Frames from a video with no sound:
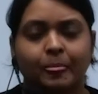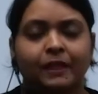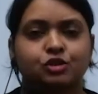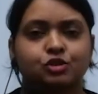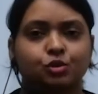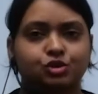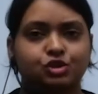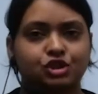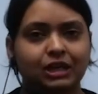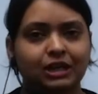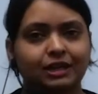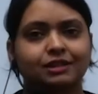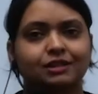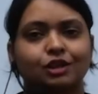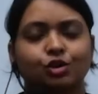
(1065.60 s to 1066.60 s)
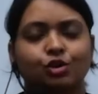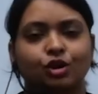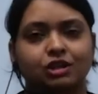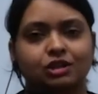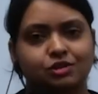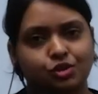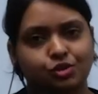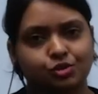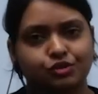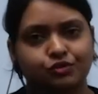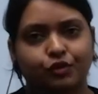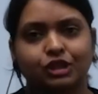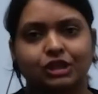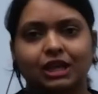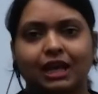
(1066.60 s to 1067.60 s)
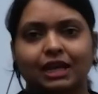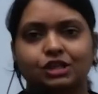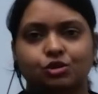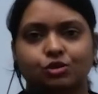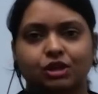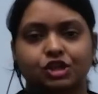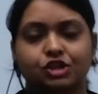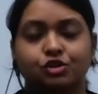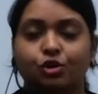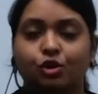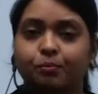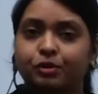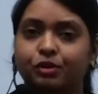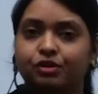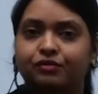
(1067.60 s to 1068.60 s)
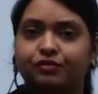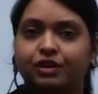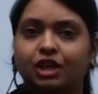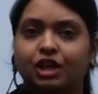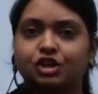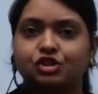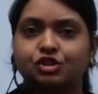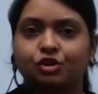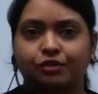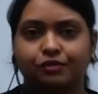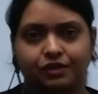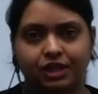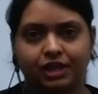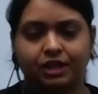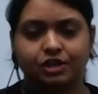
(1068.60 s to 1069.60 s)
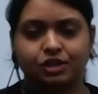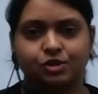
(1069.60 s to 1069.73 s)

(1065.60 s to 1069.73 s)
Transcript: So chilled ethanol is used for the isolation or purification of DNA.